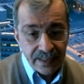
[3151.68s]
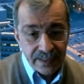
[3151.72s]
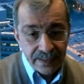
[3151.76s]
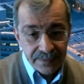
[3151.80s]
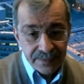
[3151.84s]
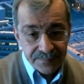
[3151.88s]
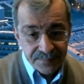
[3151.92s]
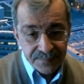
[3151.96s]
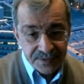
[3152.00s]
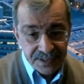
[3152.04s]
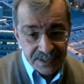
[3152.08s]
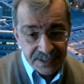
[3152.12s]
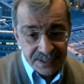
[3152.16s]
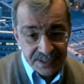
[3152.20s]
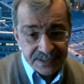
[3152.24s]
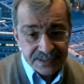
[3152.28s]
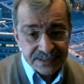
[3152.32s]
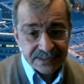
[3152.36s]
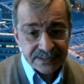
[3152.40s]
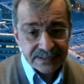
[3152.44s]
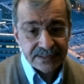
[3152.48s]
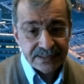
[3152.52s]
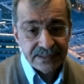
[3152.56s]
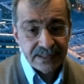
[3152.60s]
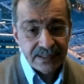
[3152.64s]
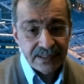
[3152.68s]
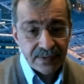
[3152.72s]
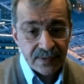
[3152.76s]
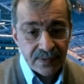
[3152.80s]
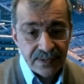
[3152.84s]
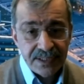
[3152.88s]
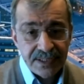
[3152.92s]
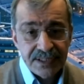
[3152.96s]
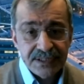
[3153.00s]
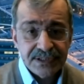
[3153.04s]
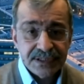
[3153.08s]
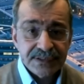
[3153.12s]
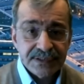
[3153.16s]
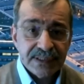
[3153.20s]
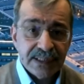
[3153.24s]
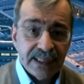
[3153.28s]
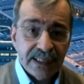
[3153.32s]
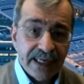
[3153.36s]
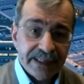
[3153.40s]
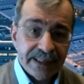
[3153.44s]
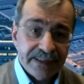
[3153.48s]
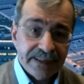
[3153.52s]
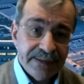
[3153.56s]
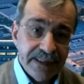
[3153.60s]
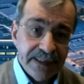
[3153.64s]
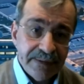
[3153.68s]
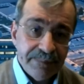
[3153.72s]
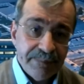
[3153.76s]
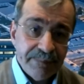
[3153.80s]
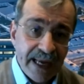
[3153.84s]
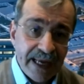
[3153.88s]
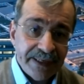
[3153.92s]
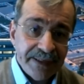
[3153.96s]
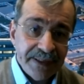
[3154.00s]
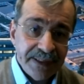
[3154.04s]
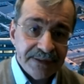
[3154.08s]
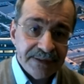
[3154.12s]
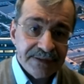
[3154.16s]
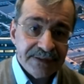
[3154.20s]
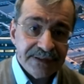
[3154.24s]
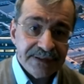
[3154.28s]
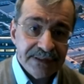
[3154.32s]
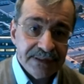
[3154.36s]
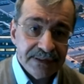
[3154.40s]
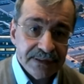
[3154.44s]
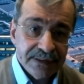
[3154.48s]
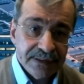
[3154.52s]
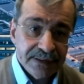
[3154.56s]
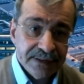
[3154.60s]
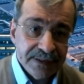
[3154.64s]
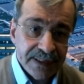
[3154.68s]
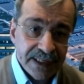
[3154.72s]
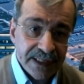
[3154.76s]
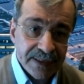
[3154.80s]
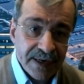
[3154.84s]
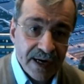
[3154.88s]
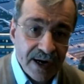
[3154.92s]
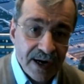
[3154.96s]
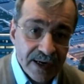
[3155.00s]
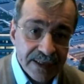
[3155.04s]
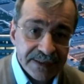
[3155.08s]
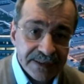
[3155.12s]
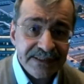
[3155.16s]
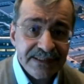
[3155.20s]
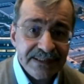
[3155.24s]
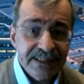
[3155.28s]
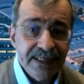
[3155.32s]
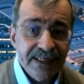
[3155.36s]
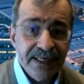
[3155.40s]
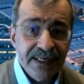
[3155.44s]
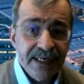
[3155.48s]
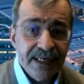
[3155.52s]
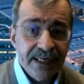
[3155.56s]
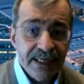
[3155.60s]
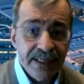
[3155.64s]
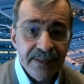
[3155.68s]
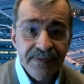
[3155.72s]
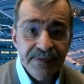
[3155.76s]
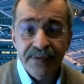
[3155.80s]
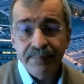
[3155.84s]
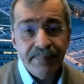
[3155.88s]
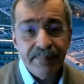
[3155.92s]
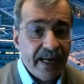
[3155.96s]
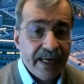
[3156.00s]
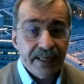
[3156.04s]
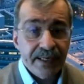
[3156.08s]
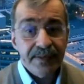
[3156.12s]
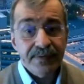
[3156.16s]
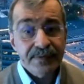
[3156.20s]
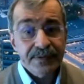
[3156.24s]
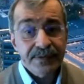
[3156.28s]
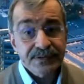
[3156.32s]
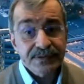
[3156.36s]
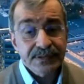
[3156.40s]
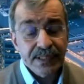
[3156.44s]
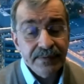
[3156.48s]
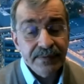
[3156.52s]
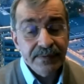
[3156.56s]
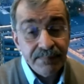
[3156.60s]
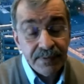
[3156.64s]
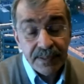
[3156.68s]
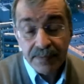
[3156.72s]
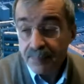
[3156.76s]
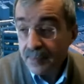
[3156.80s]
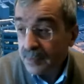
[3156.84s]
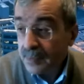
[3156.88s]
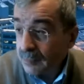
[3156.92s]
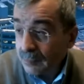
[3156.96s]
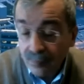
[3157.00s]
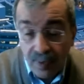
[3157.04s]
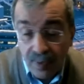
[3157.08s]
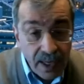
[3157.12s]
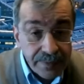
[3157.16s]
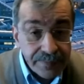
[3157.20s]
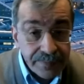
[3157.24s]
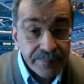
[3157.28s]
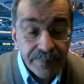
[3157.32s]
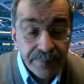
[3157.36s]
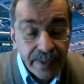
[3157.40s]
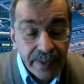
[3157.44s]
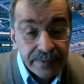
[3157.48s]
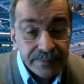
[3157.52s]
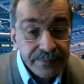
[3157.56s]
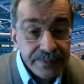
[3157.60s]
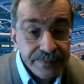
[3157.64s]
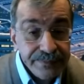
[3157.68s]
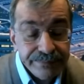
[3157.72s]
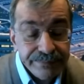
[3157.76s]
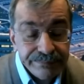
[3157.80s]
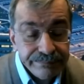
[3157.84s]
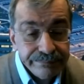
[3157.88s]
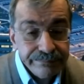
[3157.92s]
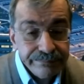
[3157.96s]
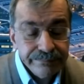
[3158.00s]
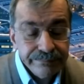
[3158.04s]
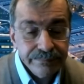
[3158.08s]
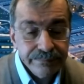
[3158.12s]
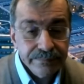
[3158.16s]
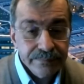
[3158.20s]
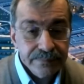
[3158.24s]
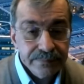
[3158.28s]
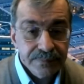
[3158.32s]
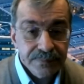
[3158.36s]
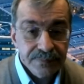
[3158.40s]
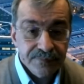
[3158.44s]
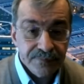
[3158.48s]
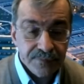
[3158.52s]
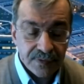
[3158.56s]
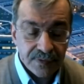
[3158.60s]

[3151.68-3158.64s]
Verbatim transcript: these lesions, like the tannins, they are sitting in the pancreas, and people walk around, and yeah.